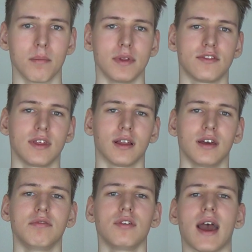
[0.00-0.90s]
But still,
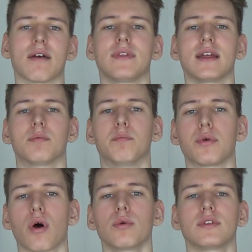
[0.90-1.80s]
if you have that
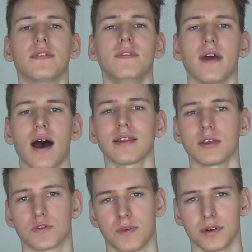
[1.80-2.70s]
broad
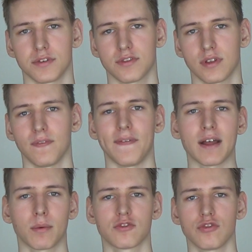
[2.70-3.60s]
knowledge first,
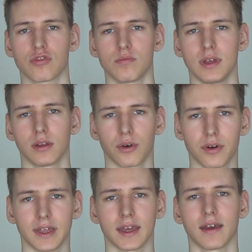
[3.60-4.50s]
that what you should be
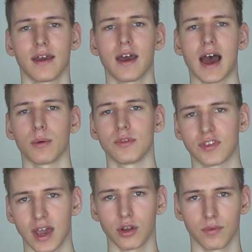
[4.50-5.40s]
learning
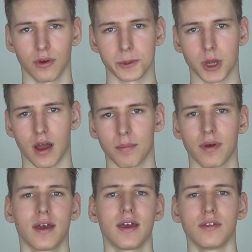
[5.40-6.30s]
outside of your job,
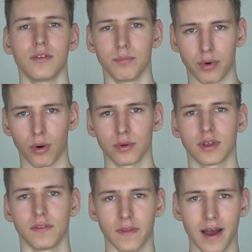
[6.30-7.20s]
broad
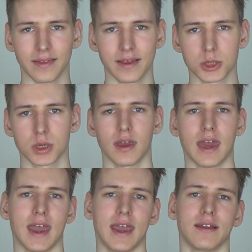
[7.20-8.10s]
knowledge,
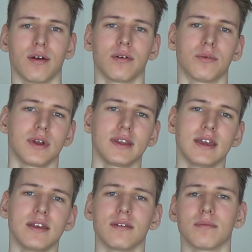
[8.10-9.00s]
and
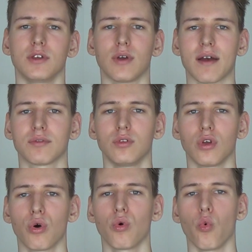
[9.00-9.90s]
really you have to
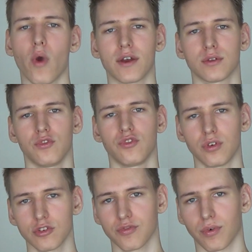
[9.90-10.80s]
know where to
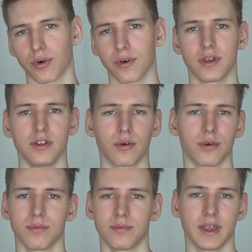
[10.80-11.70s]
search for
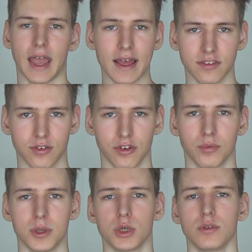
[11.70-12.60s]
your the answers
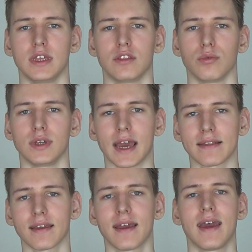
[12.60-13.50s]
which you need to
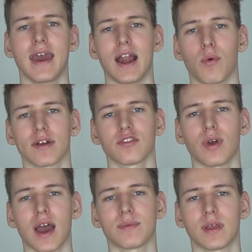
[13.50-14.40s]
get. And once you
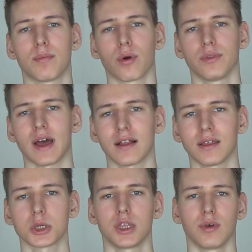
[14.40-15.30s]
have that broad
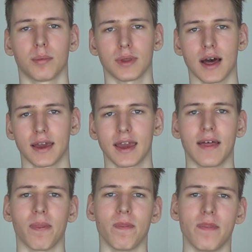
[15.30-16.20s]
knowledge and you apply,
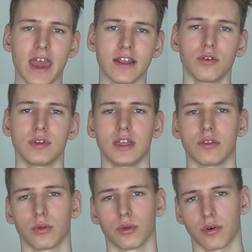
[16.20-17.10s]
and then you need
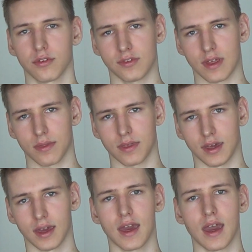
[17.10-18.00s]
to learn
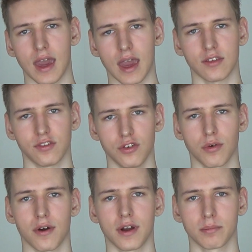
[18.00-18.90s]
something as you
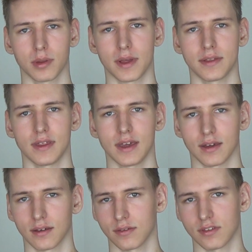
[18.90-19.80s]
are
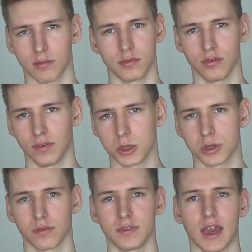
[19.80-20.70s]
implementing some new
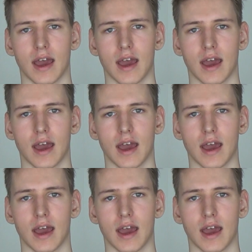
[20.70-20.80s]
feature of the